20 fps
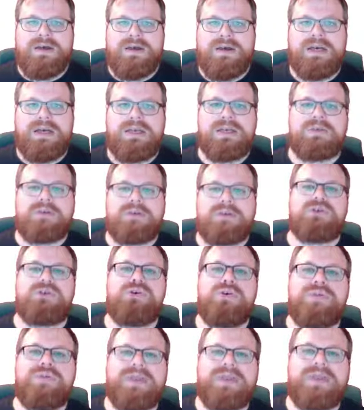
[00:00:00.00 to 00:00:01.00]
There are now
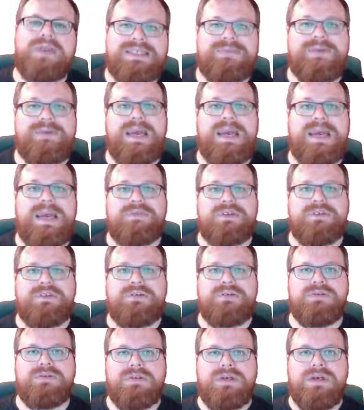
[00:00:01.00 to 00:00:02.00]
two things we have to
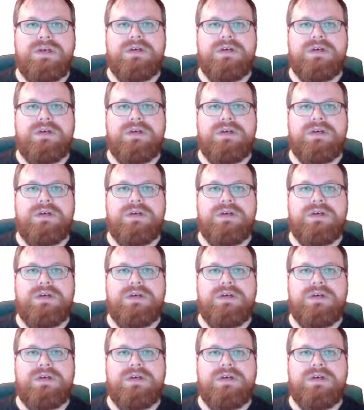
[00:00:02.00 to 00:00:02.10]
do.